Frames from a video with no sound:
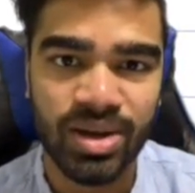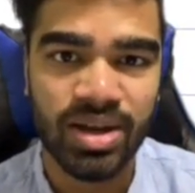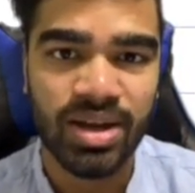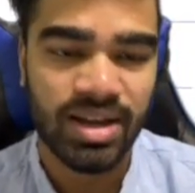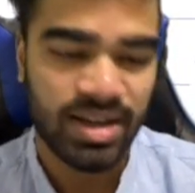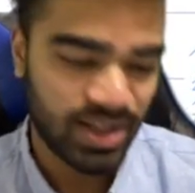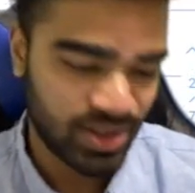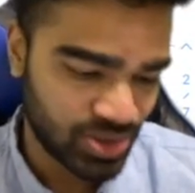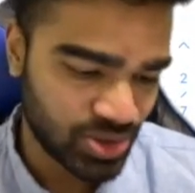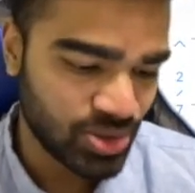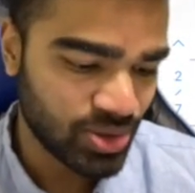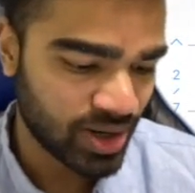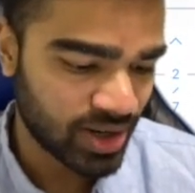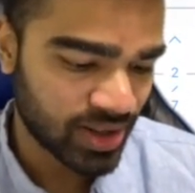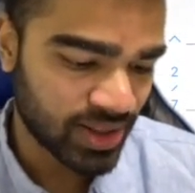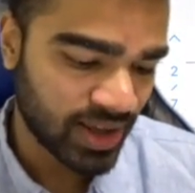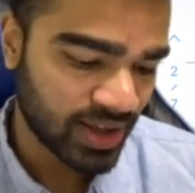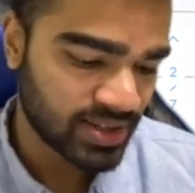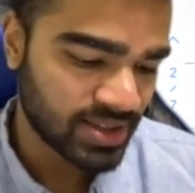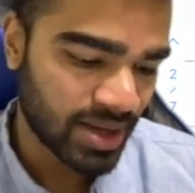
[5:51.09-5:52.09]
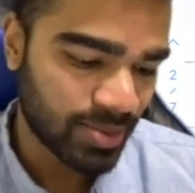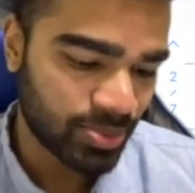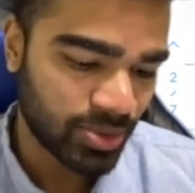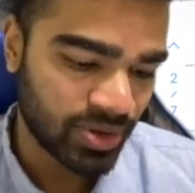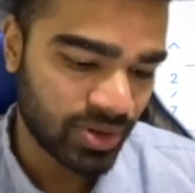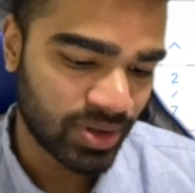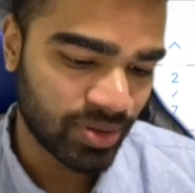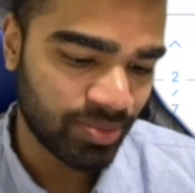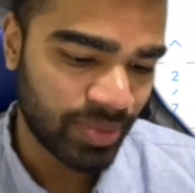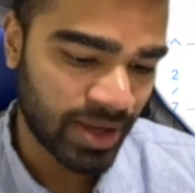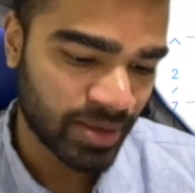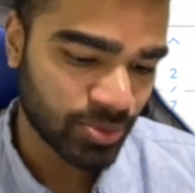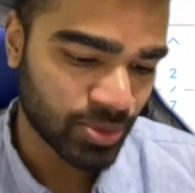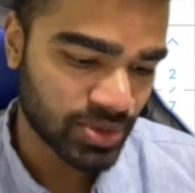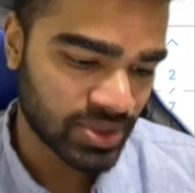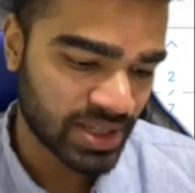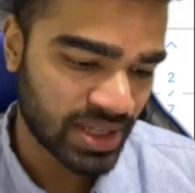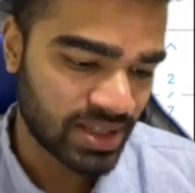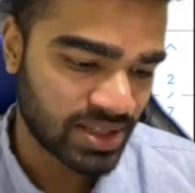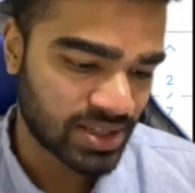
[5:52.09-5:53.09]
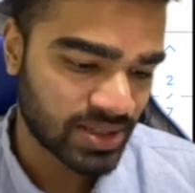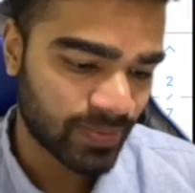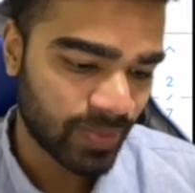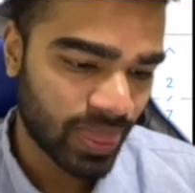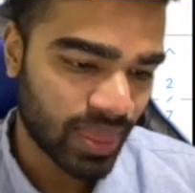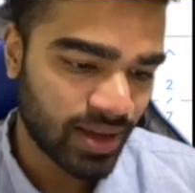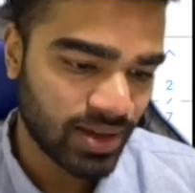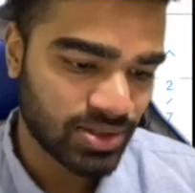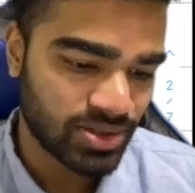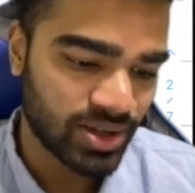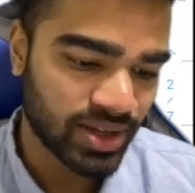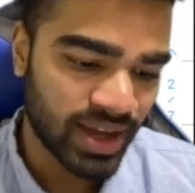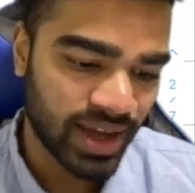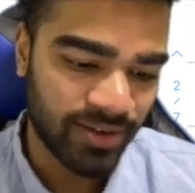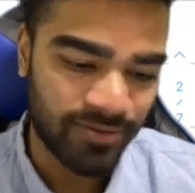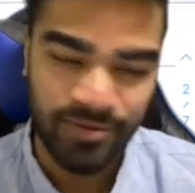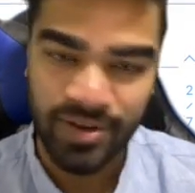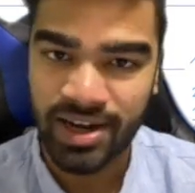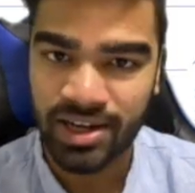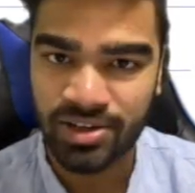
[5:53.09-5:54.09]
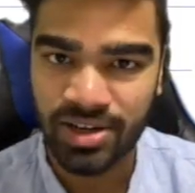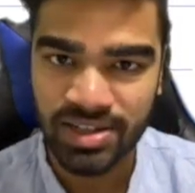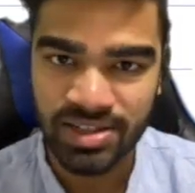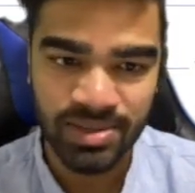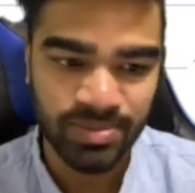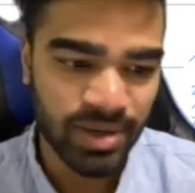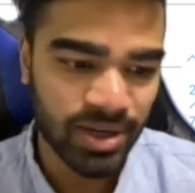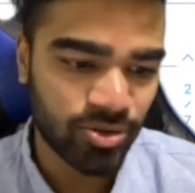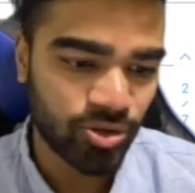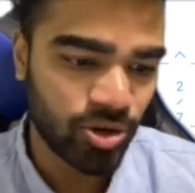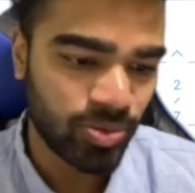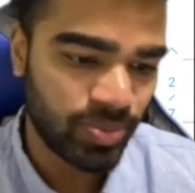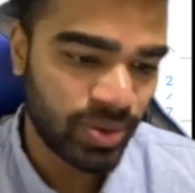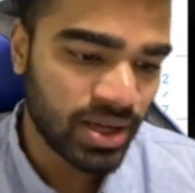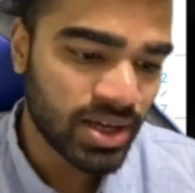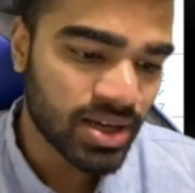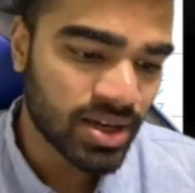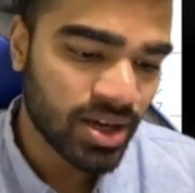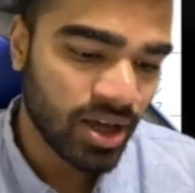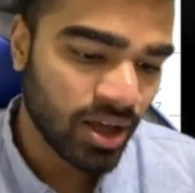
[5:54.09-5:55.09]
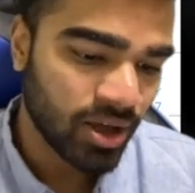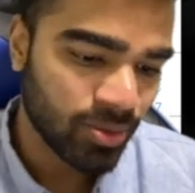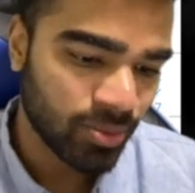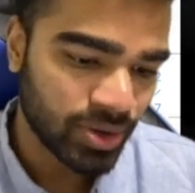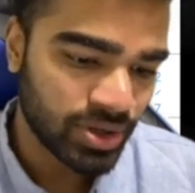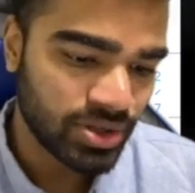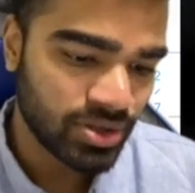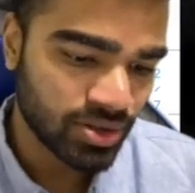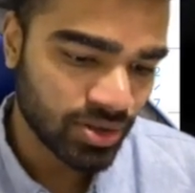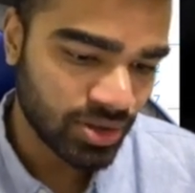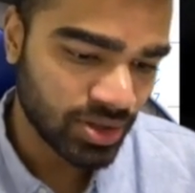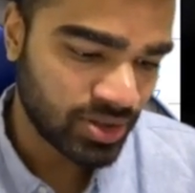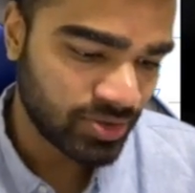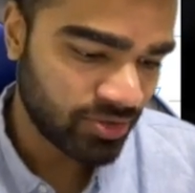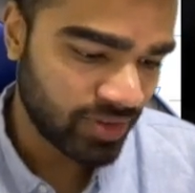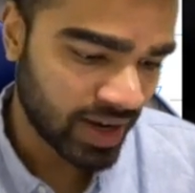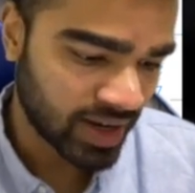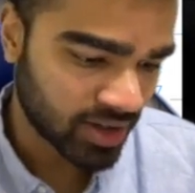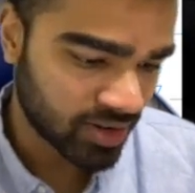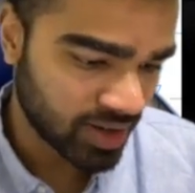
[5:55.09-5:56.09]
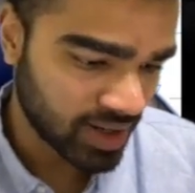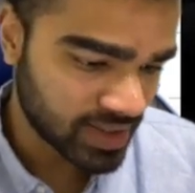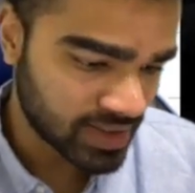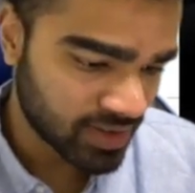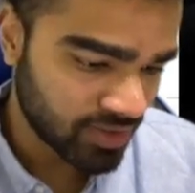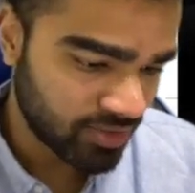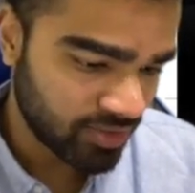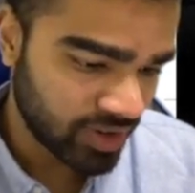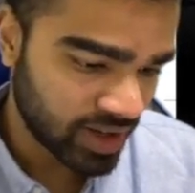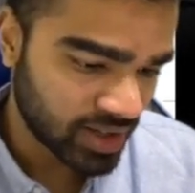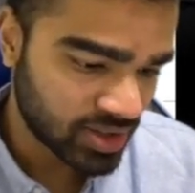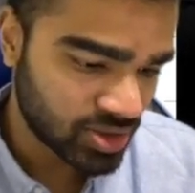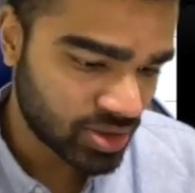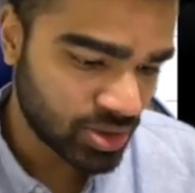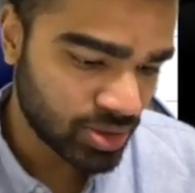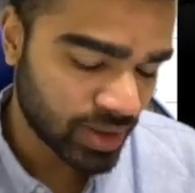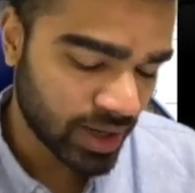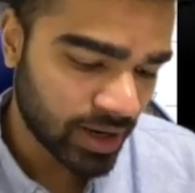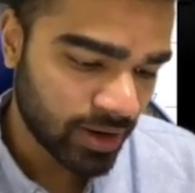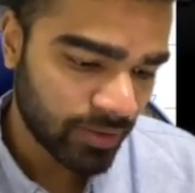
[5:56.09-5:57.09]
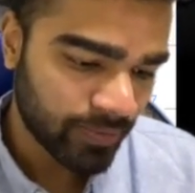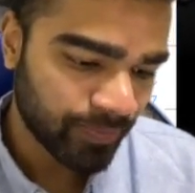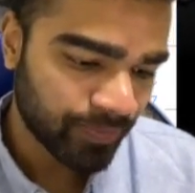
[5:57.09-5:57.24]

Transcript: Let's do another example, it will make more sense. So again, factorizing by grouping, what you do, you factorize the first two out,